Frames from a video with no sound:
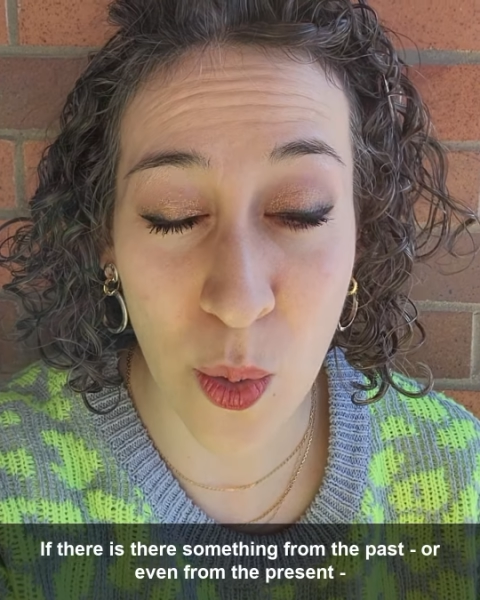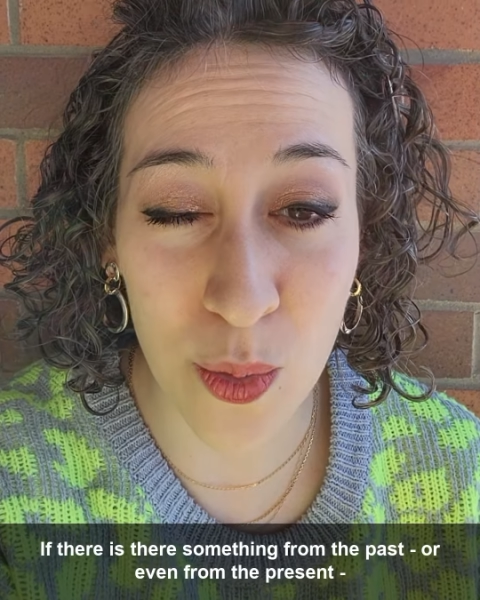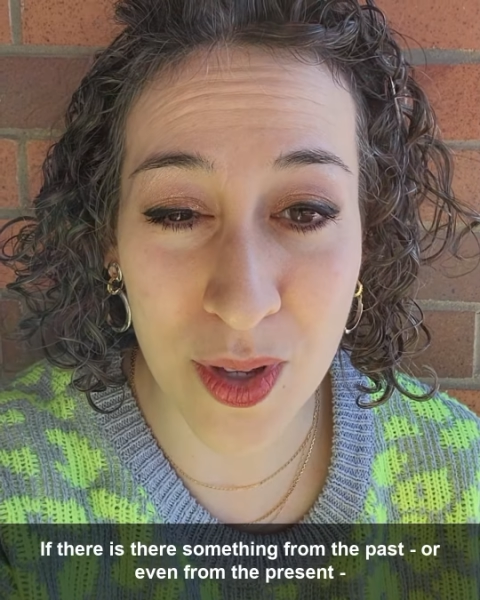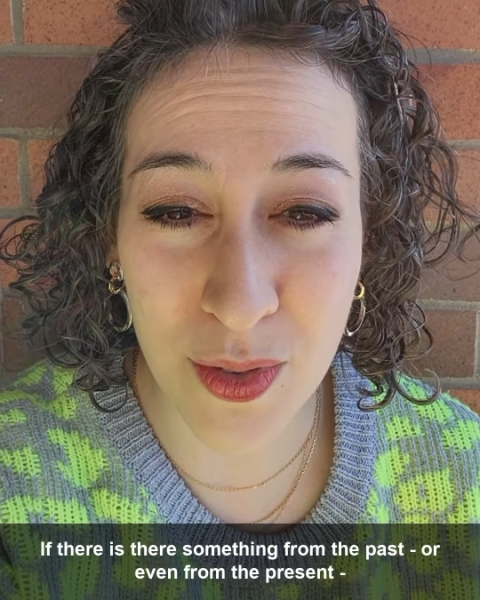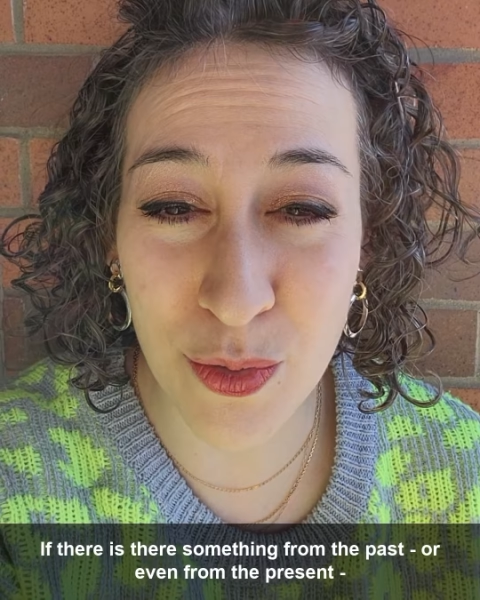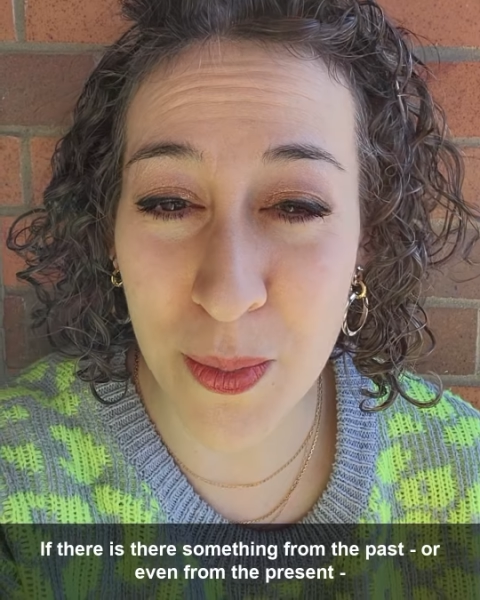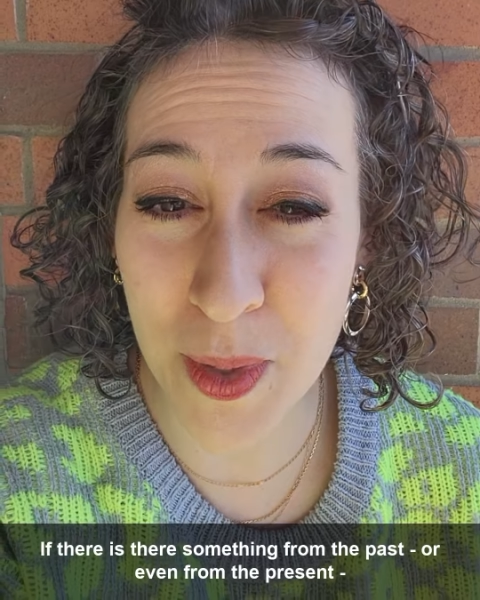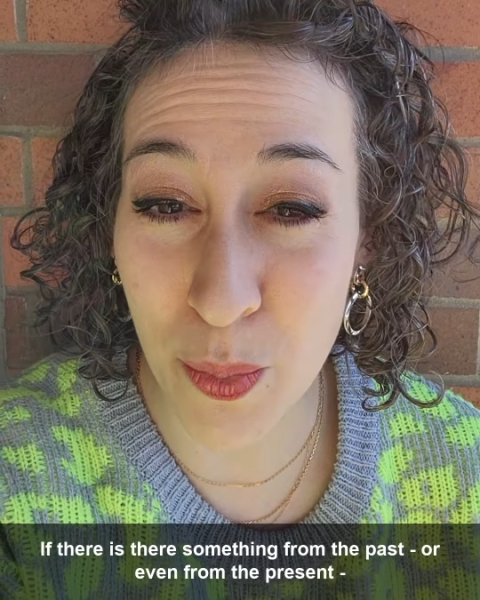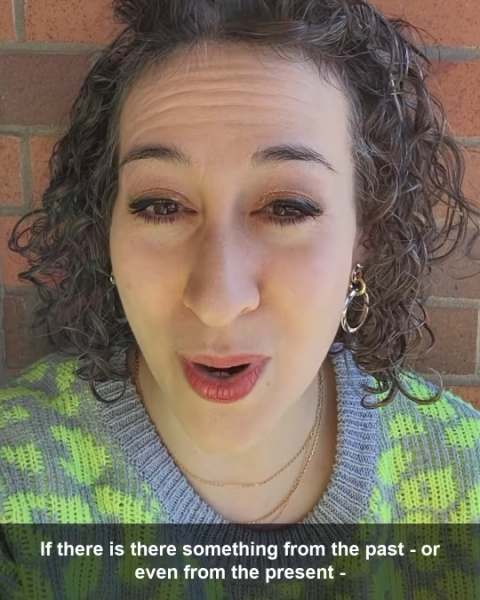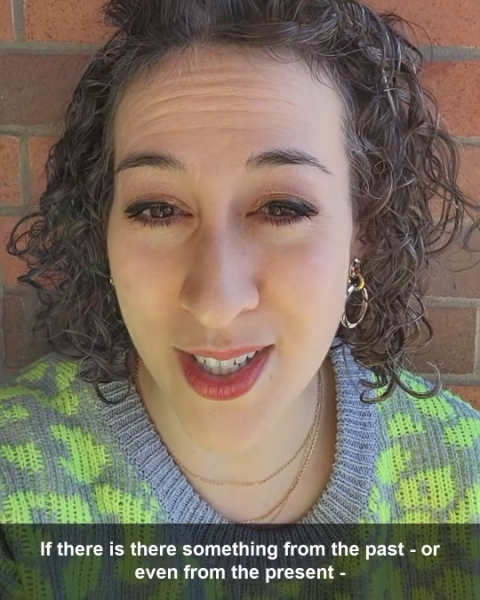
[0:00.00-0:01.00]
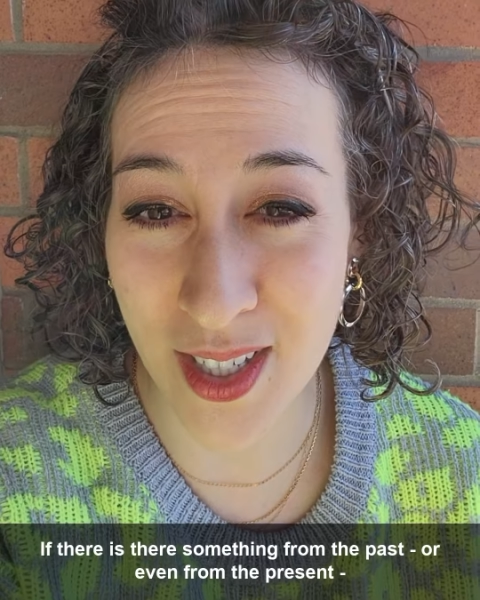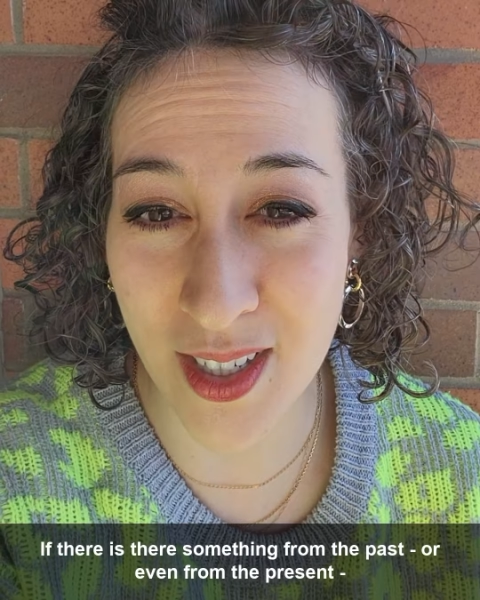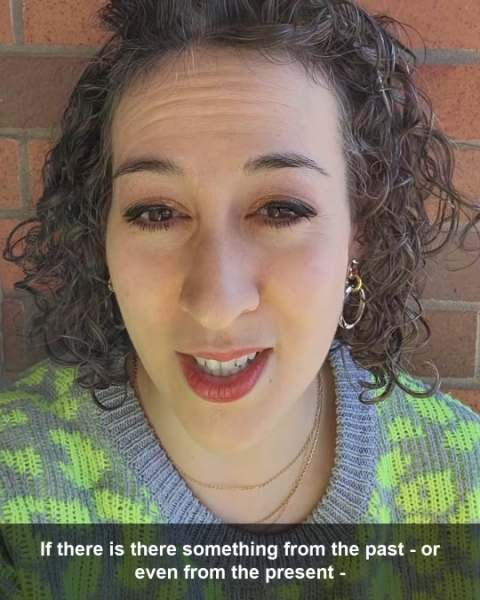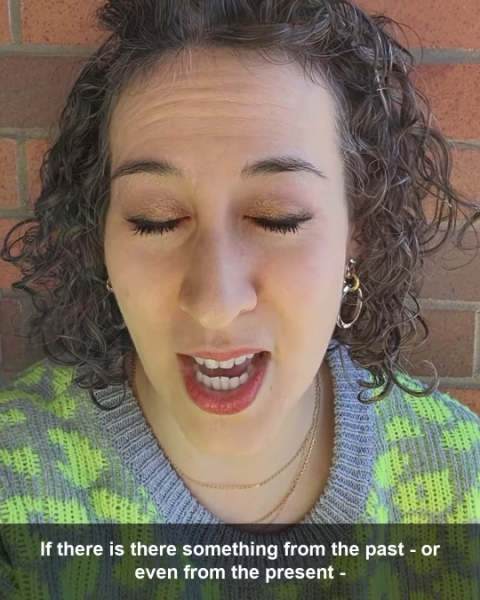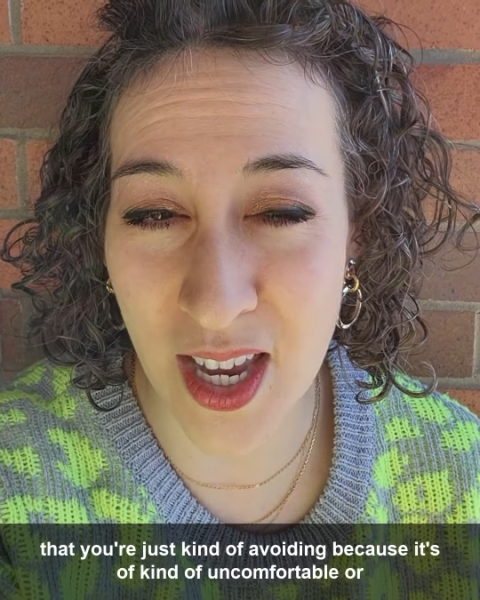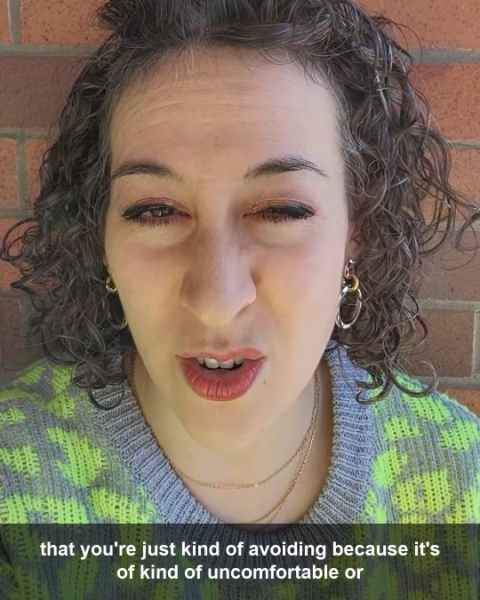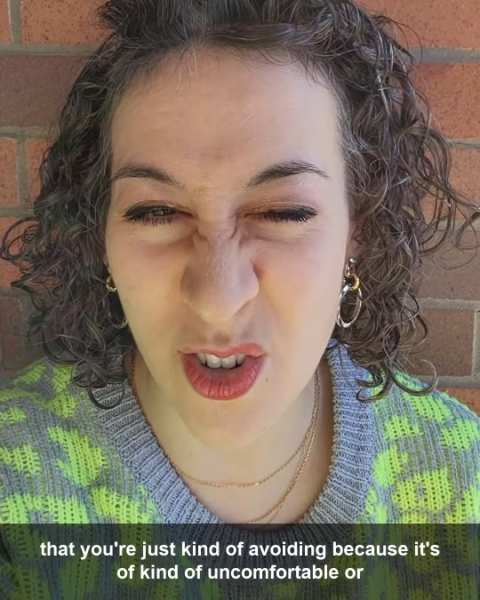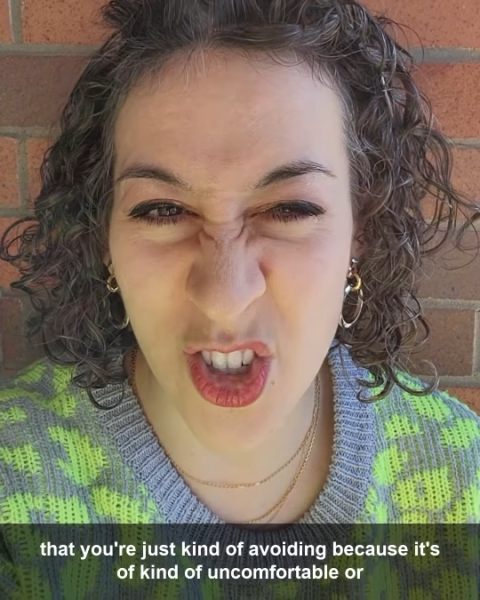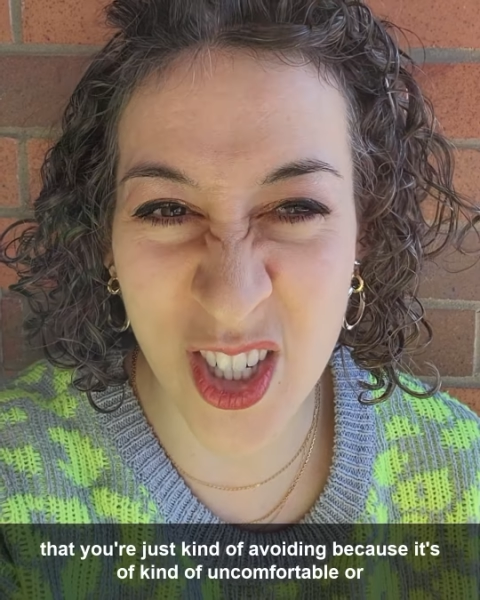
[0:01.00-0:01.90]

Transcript: or even from the present that you're